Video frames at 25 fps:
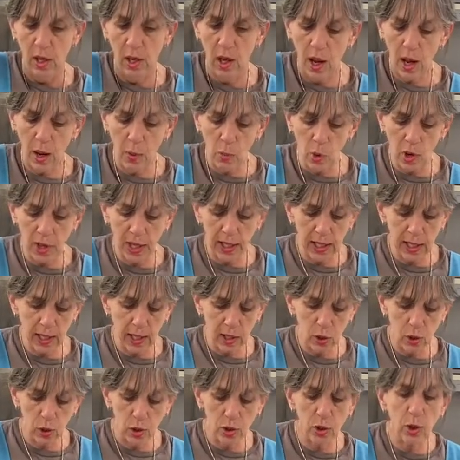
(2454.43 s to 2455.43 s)
I want to get a
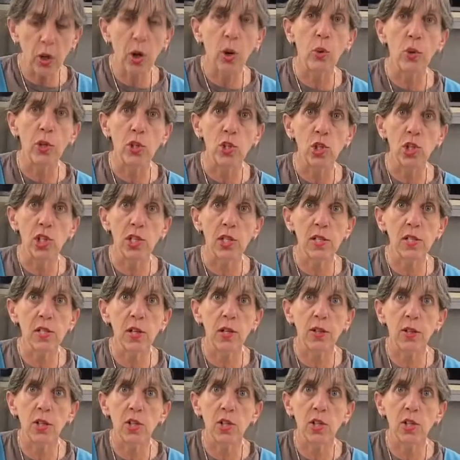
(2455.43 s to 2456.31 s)
good coat of cheese on